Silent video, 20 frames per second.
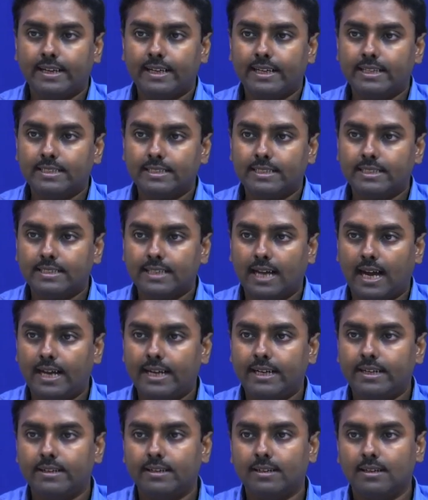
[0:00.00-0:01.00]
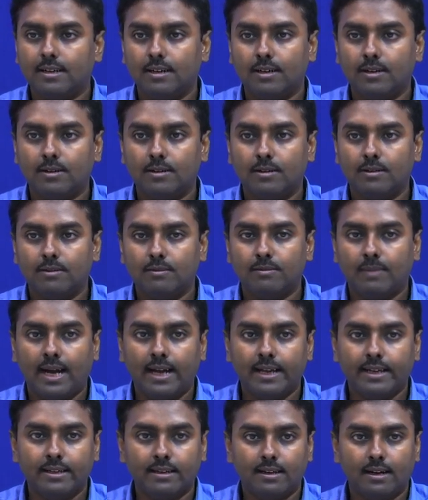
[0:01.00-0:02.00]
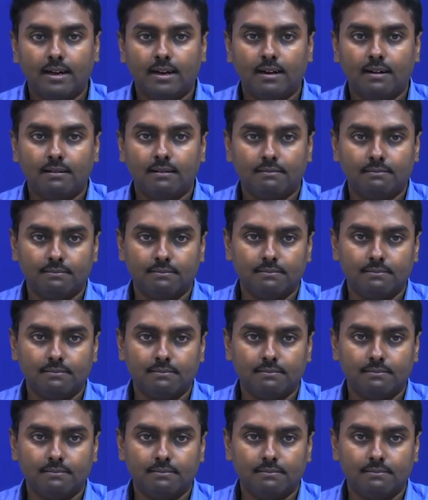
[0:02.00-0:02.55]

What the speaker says: is designed by a